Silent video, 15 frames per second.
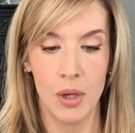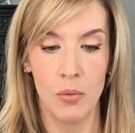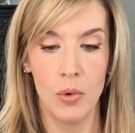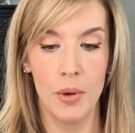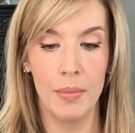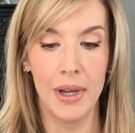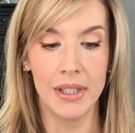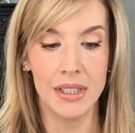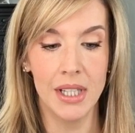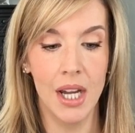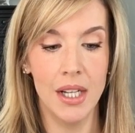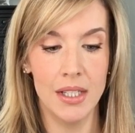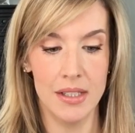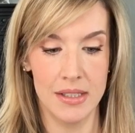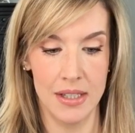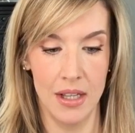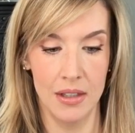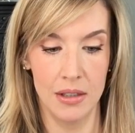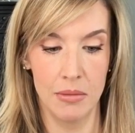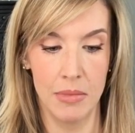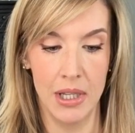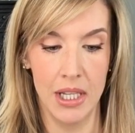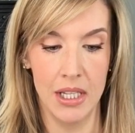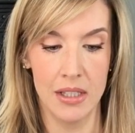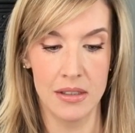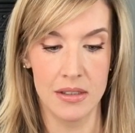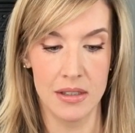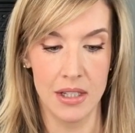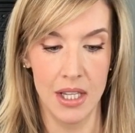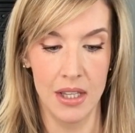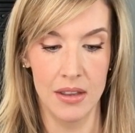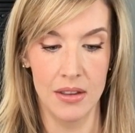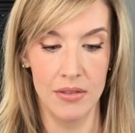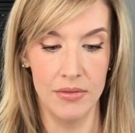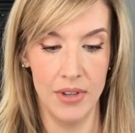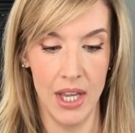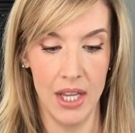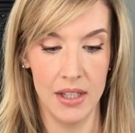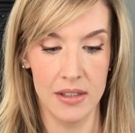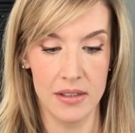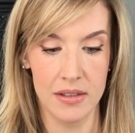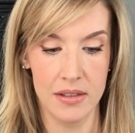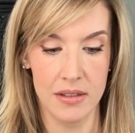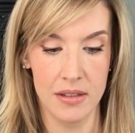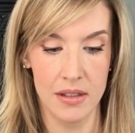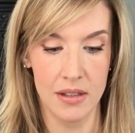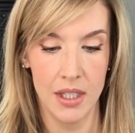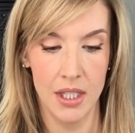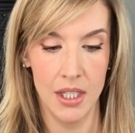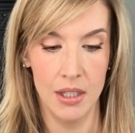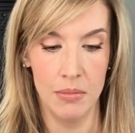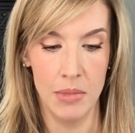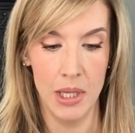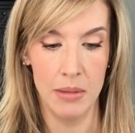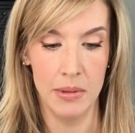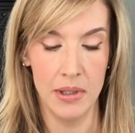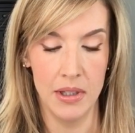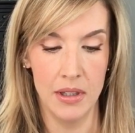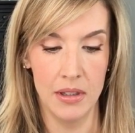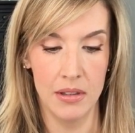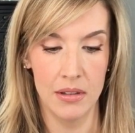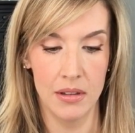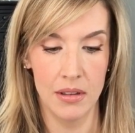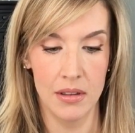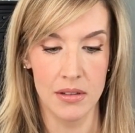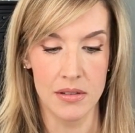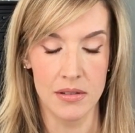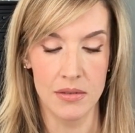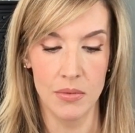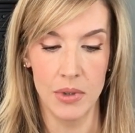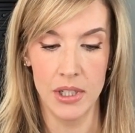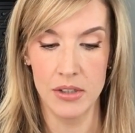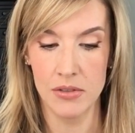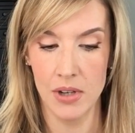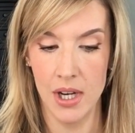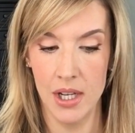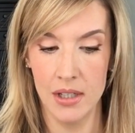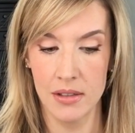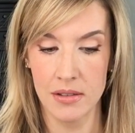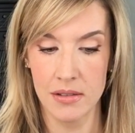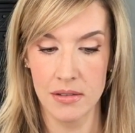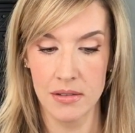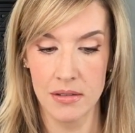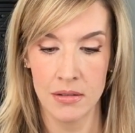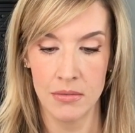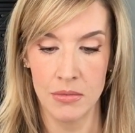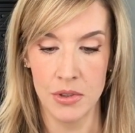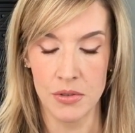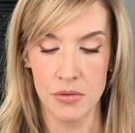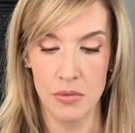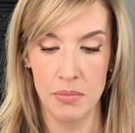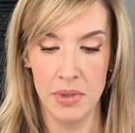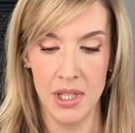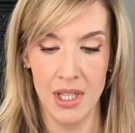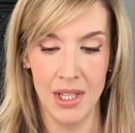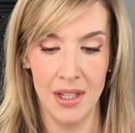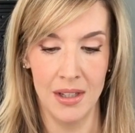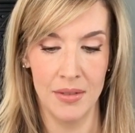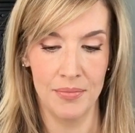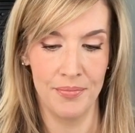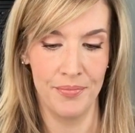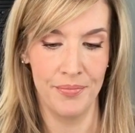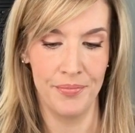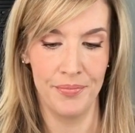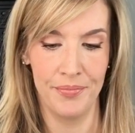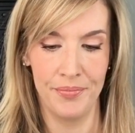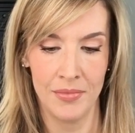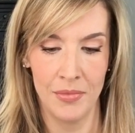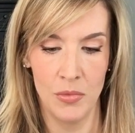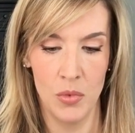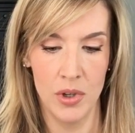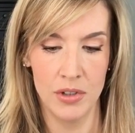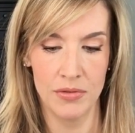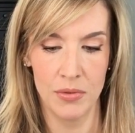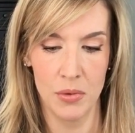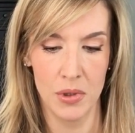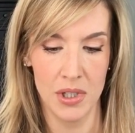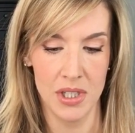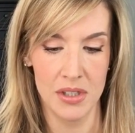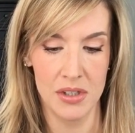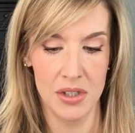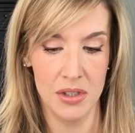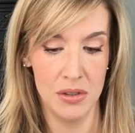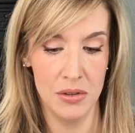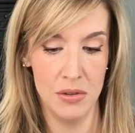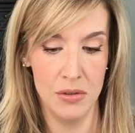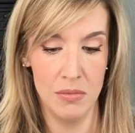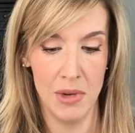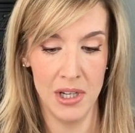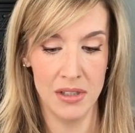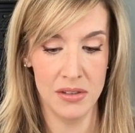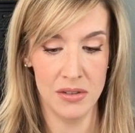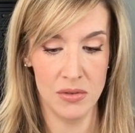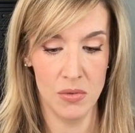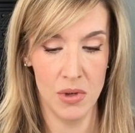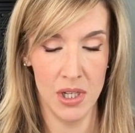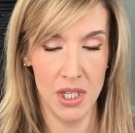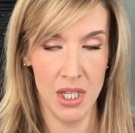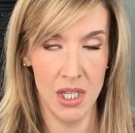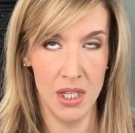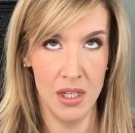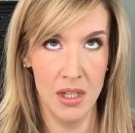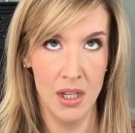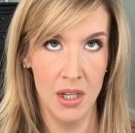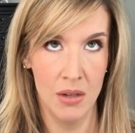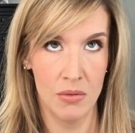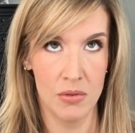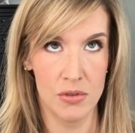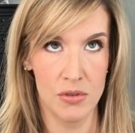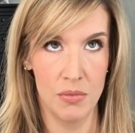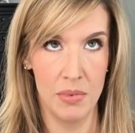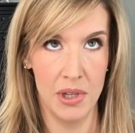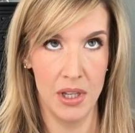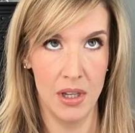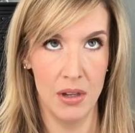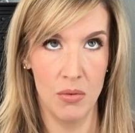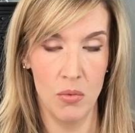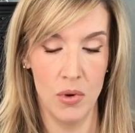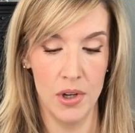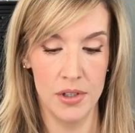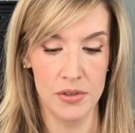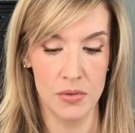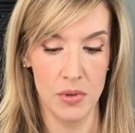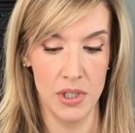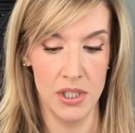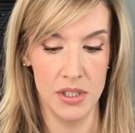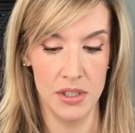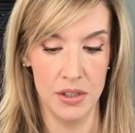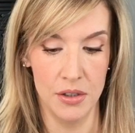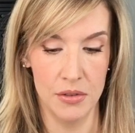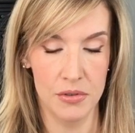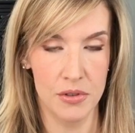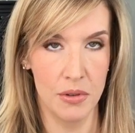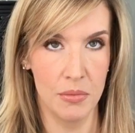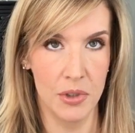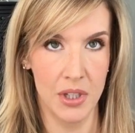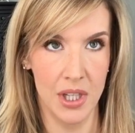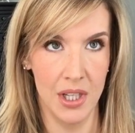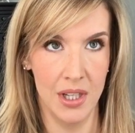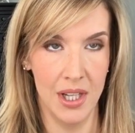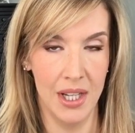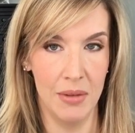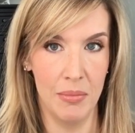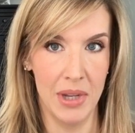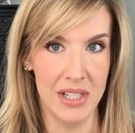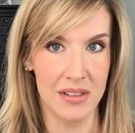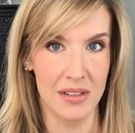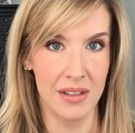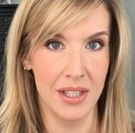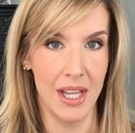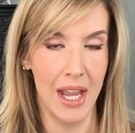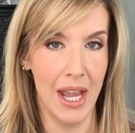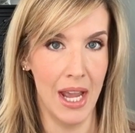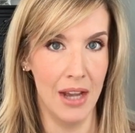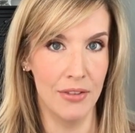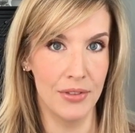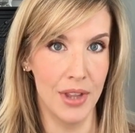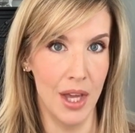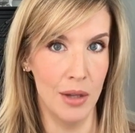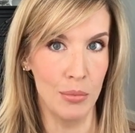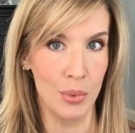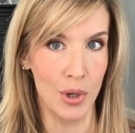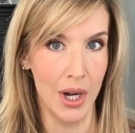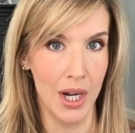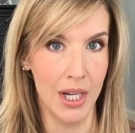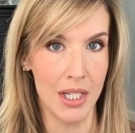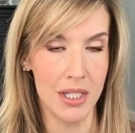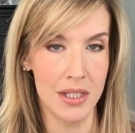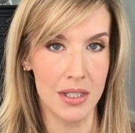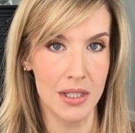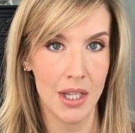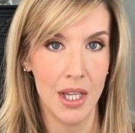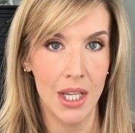What my gut is telling me is to get the vest and maybe the swing dress, which would be mm, one forty-two minus twenty, which would be one twenty-two. So I'm looking at basically half that price